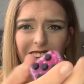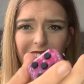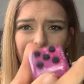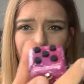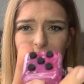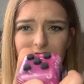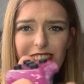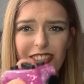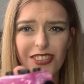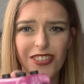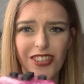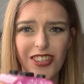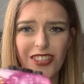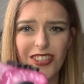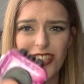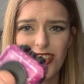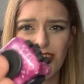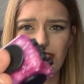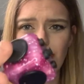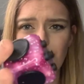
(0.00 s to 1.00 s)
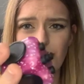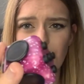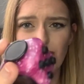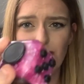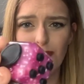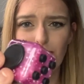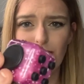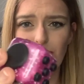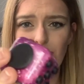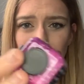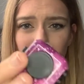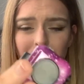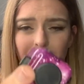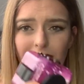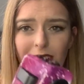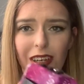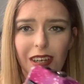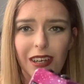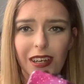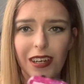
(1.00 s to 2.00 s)
it's got loads of different
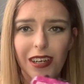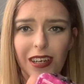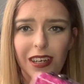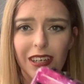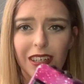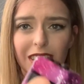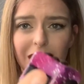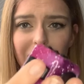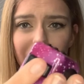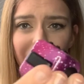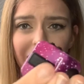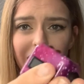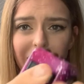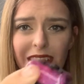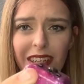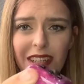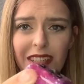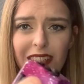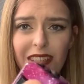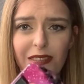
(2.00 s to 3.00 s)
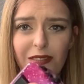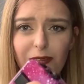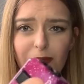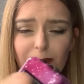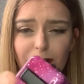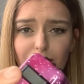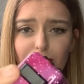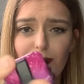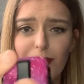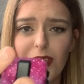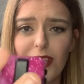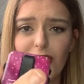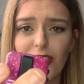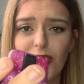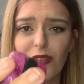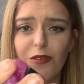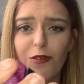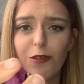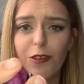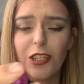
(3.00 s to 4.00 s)
sides and bits you
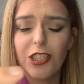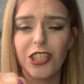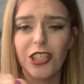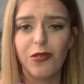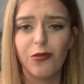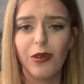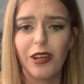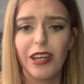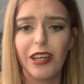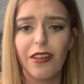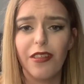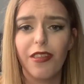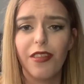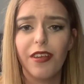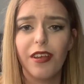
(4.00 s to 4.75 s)
can fidget with.